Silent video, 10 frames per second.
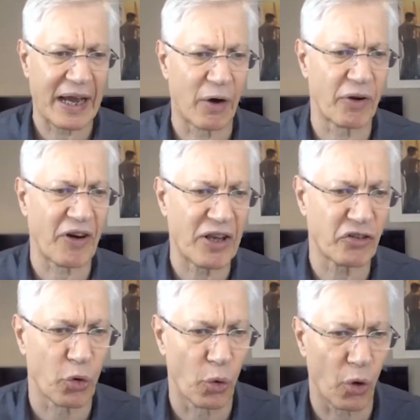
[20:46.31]
out of high
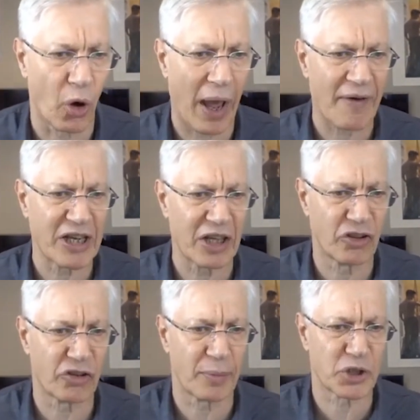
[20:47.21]
school or having
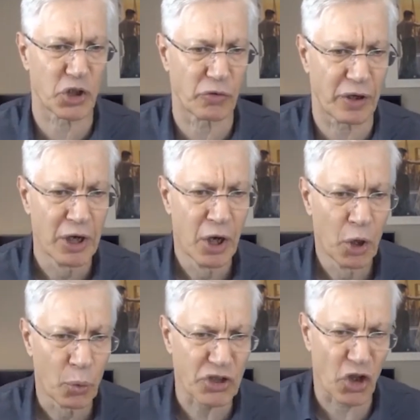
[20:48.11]
illegitimate children
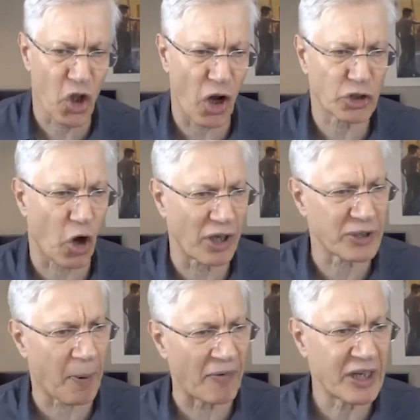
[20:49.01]
was a large cause
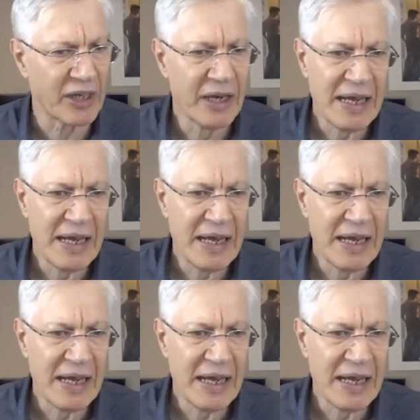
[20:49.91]
of poverty?